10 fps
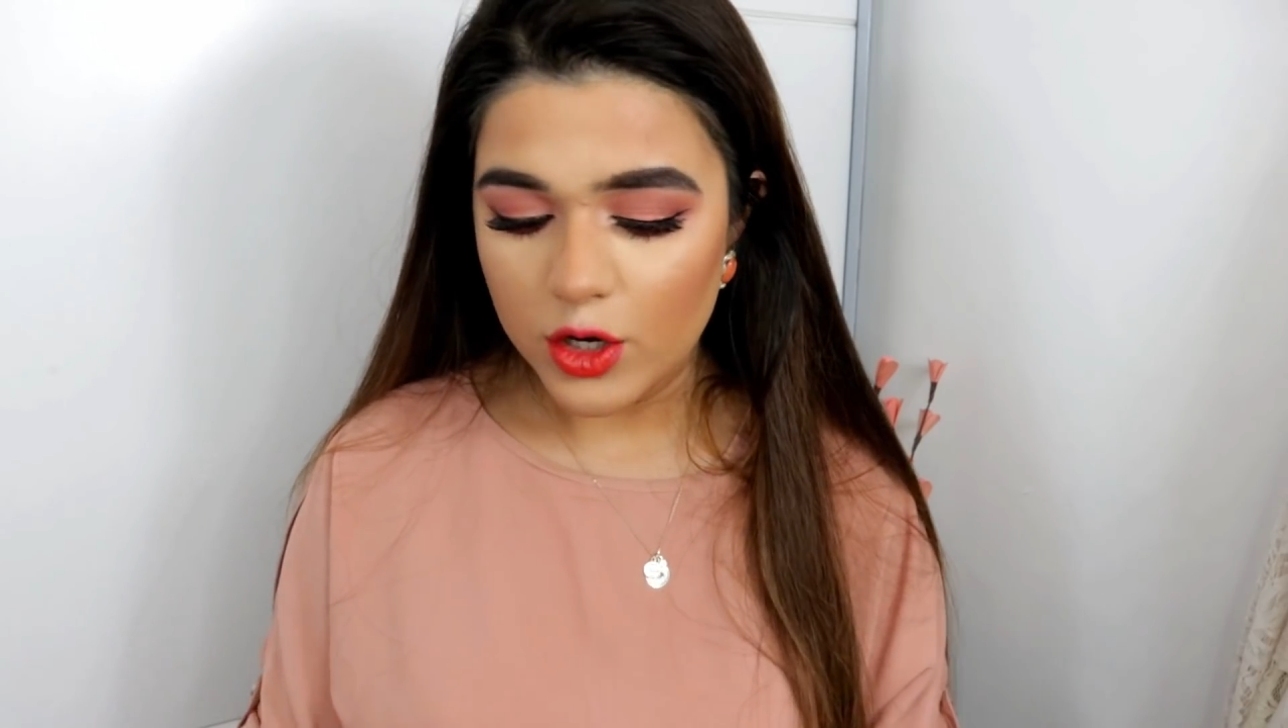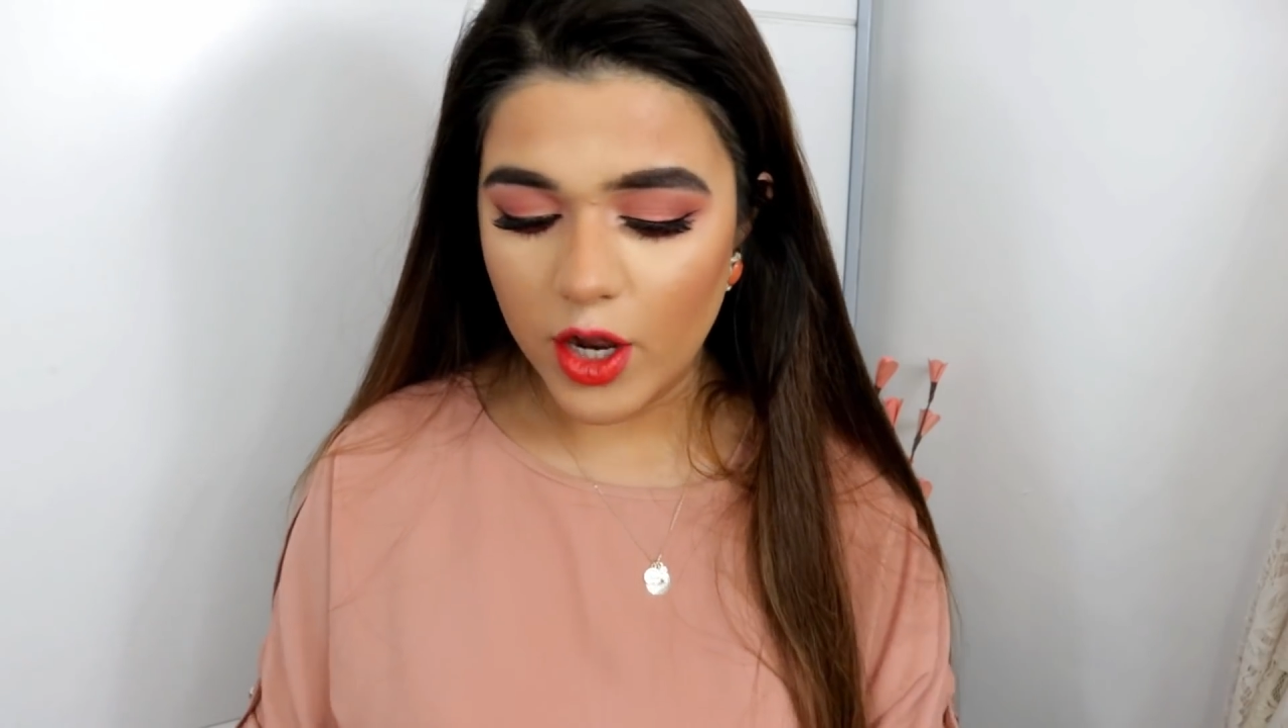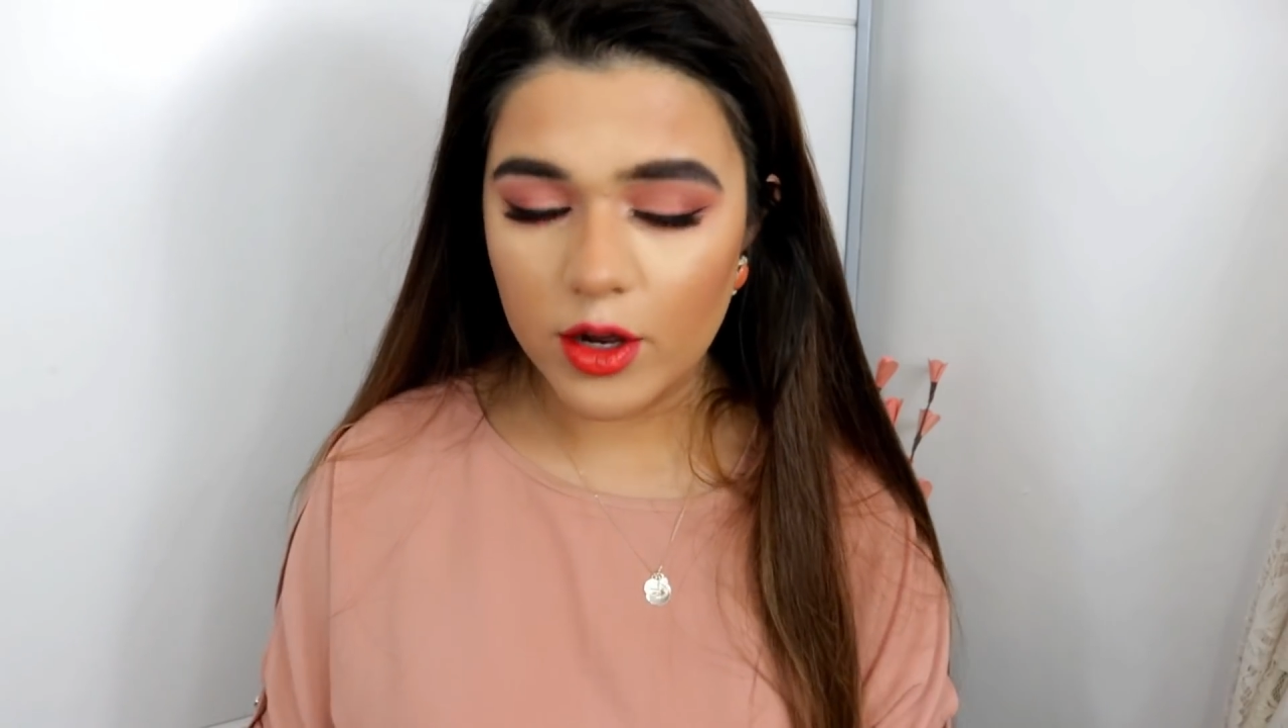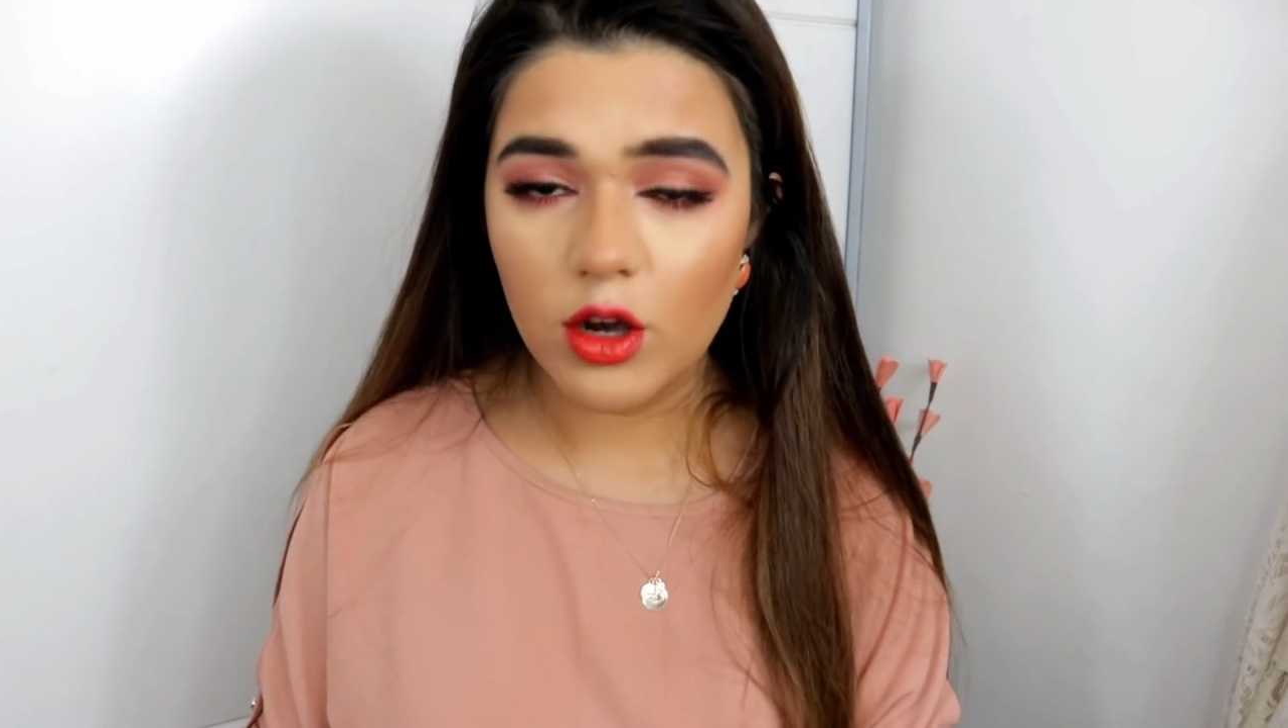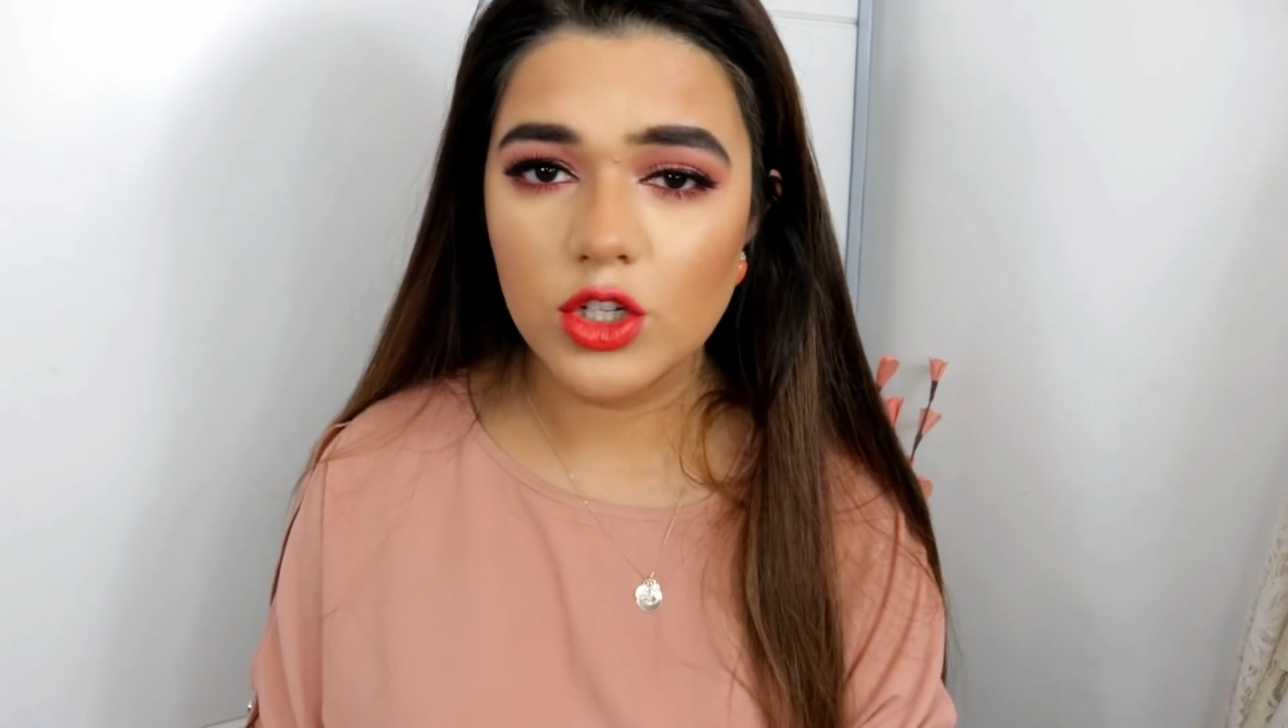
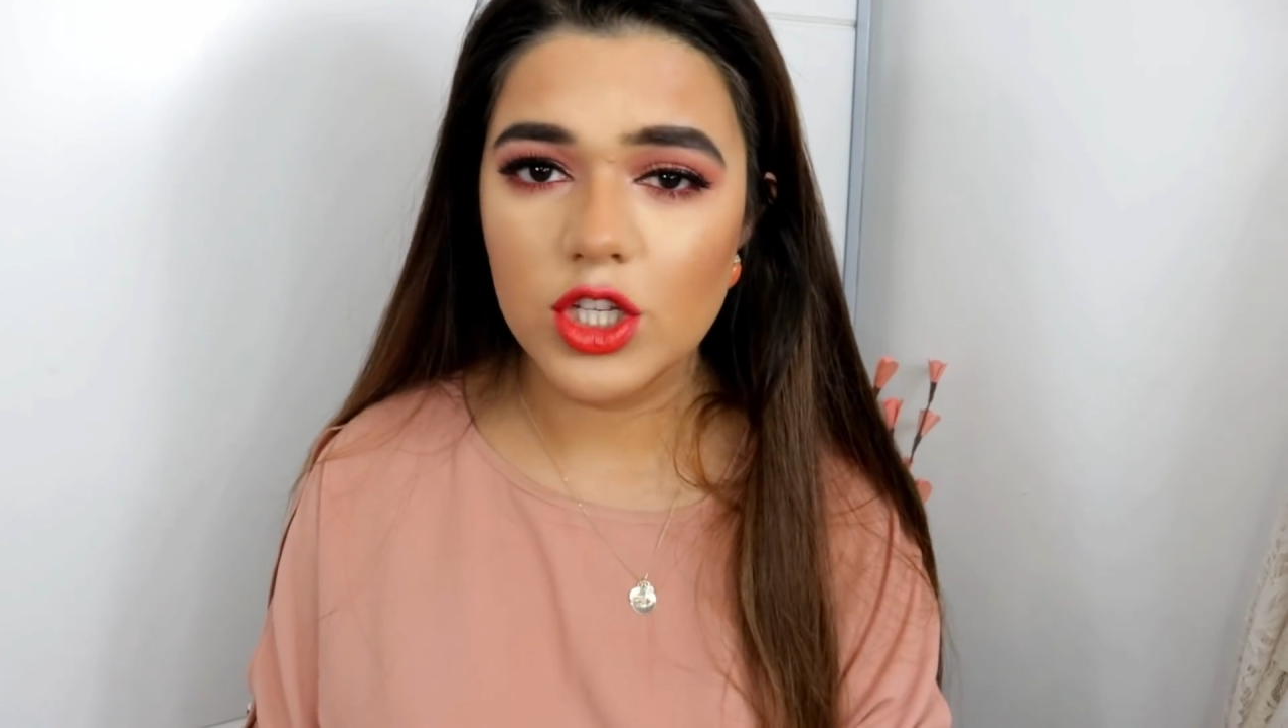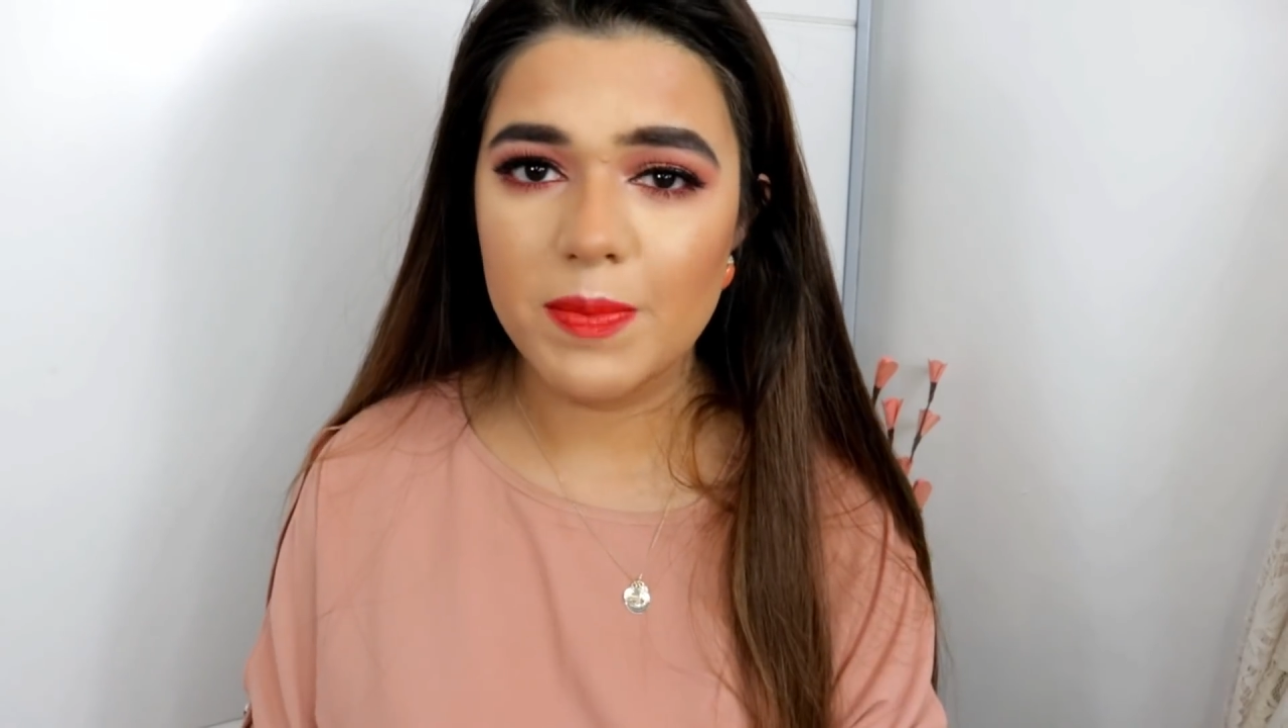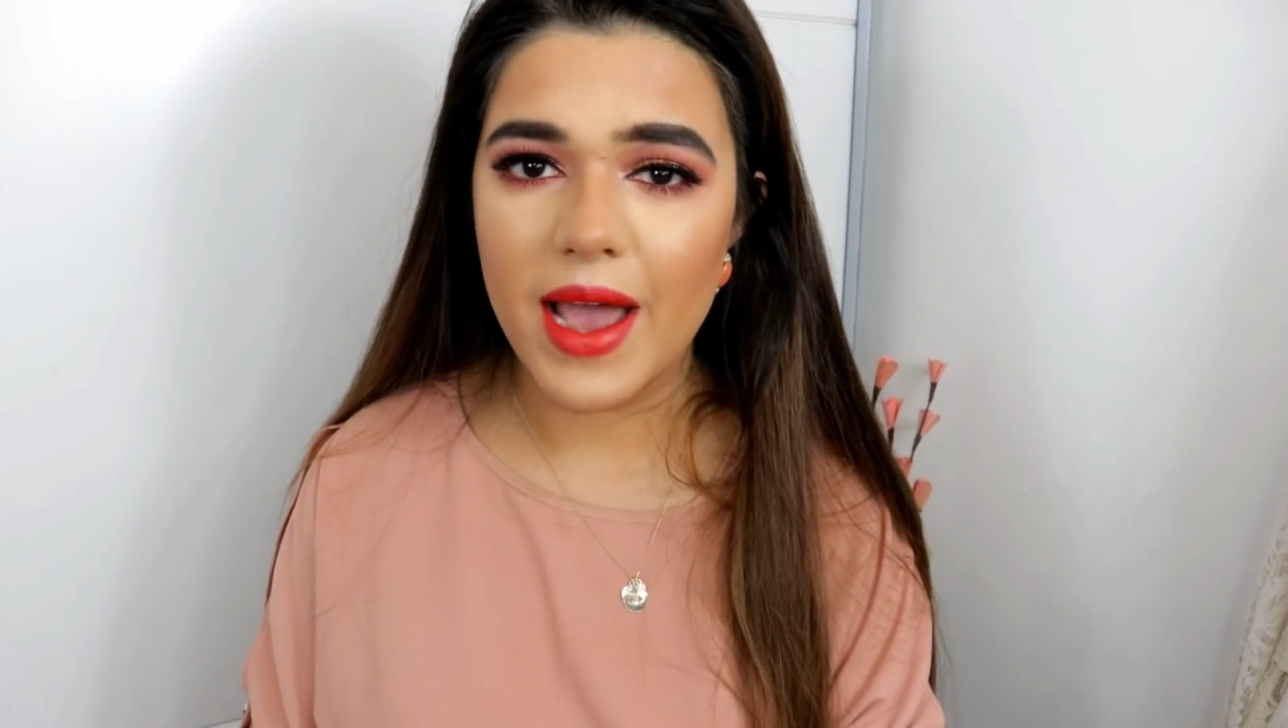Now onto the